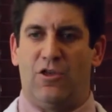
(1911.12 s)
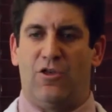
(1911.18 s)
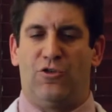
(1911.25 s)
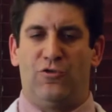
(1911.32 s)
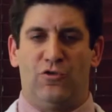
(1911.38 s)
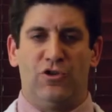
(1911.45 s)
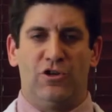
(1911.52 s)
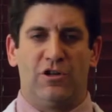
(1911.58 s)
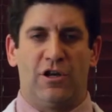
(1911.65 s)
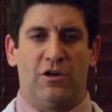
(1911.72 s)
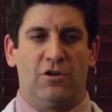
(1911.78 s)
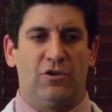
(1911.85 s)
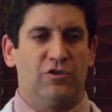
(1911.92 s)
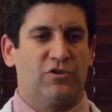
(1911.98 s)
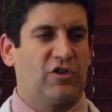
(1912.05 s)
through your
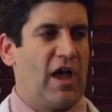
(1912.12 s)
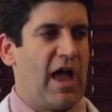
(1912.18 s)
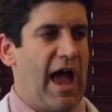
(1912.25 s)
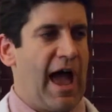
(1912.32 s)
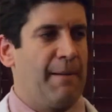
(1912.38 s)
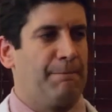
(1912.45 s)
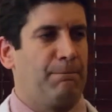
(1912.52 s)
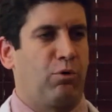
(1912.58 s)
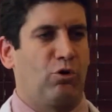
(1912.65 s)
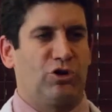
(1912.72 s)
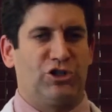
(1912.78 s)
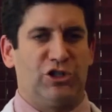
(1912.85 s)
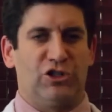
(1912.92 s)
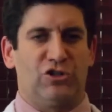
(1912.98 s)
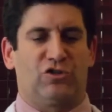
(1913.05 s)
nose and
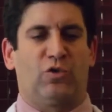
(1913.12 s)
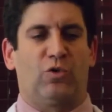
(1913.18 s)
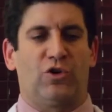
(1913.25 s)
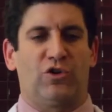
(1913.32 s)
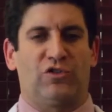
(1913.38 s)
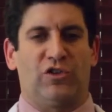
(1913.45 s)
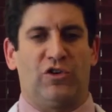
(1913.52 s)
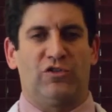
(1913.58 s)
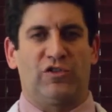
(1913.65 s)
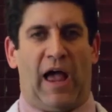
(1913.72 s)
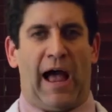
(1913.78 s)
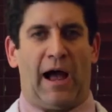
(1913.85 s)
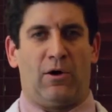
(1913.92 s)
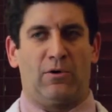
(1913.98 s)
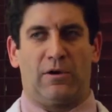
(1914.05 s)
pushing your torsos
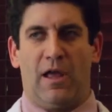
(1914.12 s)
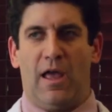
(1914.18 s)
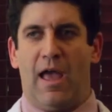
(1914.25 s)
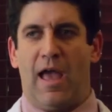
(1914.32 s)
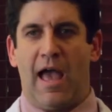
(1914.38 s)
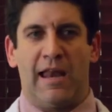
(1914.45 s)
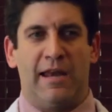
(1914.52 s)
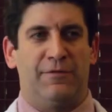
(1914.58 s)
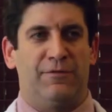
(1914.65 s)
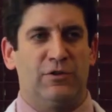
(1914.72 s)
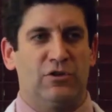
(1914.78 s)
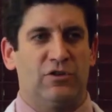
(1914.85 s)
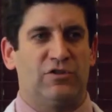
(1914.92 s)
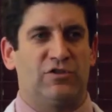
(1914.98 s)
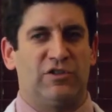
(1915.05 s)
out, and if
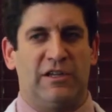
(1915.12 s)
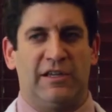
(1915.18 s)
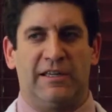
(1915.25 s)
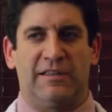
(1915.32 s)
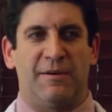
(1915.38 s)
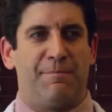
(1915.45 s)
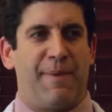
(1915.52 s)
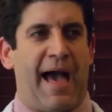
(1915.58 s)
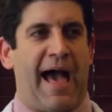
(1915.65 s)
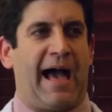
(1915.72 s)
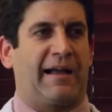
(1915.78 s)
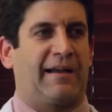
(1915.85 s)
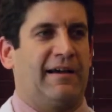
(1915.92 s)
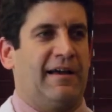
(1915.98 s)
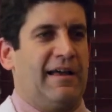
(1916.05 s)
you're sitting in the
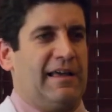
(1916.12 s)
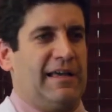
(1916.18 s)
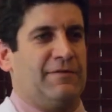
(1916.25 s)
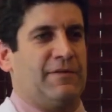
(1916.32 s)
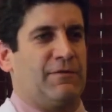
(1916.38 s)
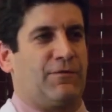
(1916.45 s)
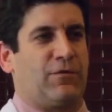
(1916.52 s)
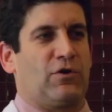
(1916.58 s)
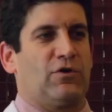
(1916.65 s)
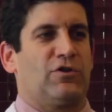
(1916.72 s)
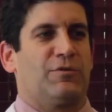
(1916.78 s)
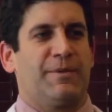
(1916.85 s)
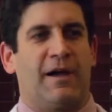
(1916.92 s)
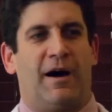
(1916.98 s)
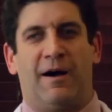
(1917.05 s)
back, even further
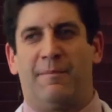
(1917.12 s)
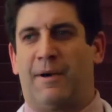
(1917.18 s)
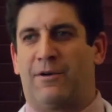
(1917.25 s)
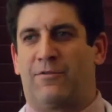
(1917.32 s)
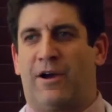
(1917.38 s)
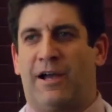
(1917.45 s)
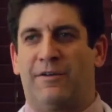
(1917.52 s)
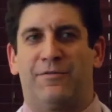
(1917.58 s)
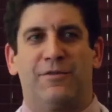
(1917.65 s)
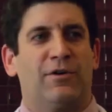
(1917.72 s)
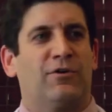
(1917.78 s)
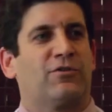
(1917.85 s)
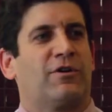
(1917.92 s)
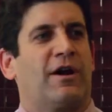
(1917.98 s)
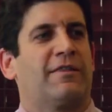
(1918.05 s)
beyond my right
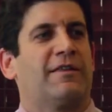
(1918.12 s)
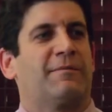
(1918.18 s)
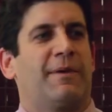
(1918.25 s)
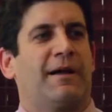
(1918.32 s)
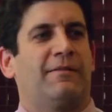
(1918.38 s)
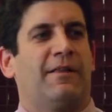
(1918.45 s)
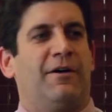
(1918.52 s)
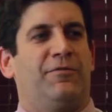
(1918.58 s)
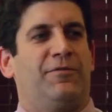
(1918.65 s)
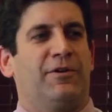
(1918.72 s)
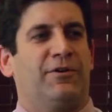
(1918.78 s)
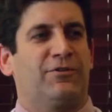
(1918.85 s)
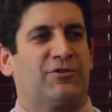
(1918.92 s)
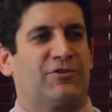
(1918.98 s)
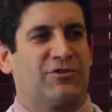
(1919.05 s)
fielder, I think my left
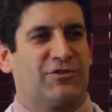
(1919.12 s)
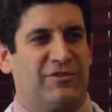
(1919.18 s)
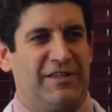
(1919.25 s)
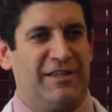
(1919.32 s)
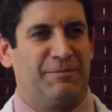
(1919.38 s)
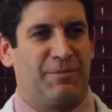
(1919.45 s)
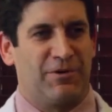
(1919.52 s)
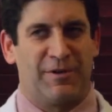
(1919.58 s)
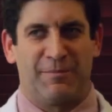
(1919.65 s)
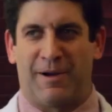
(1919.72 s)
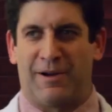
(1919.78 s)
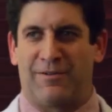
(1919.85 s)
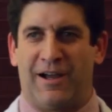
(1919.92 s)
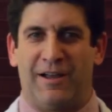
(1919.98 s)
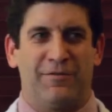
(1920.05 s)
fielders are deeper than
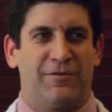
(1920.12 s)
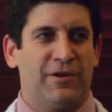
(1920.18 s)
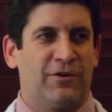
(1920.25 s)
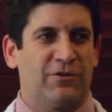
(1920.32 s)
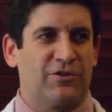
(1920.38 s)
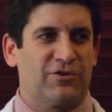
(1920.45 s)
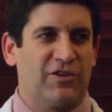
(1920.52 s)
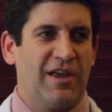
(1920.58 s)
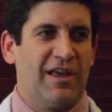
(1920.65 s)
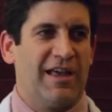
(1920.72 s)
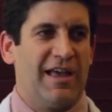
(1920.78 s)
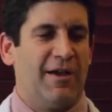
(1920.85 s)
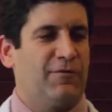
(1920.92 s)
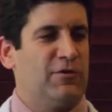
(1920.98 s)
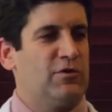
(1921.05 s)
my right fielders,
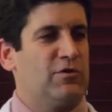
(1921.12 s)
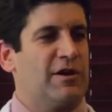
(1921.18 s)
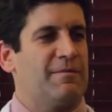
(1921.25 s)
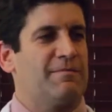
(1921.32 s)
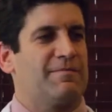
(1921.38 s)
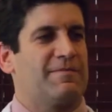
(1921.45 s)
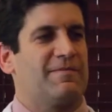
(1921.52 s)
if you can